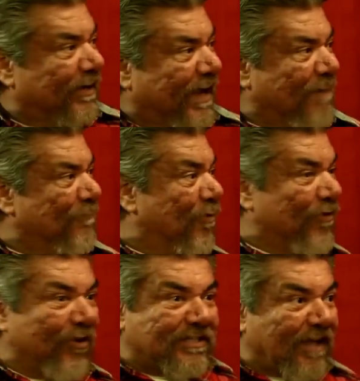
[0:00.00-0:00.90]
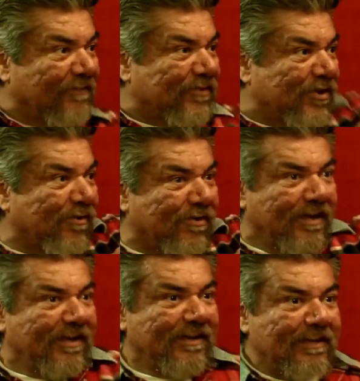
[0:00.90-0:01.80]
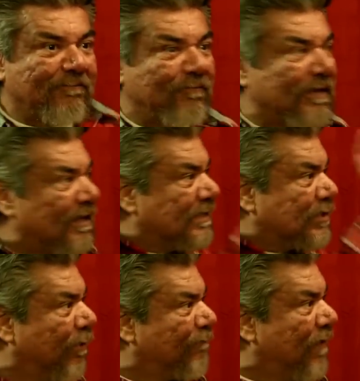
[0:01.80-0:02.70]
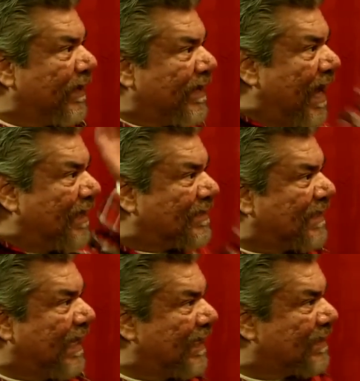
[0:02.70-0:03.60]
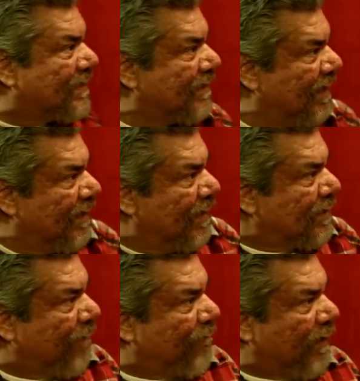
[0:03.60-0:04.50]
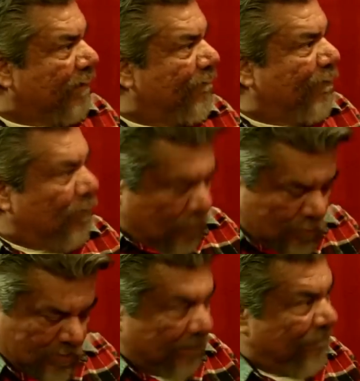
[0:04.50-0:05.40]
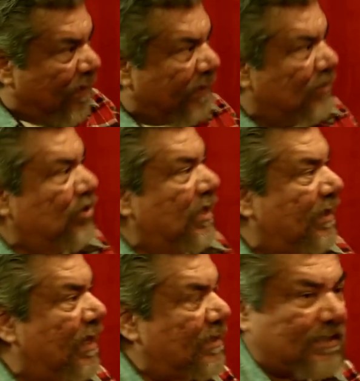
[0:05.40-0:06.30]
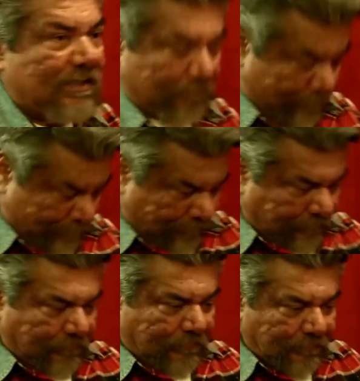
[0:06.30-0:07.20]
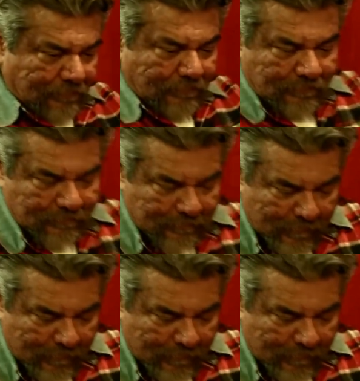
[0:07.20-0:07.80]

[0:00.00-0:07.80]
can't move. It's like, you know, like he's doing fucking calisthenics. Yeah. The fucking Footloose, some fucking shit that's Yeah,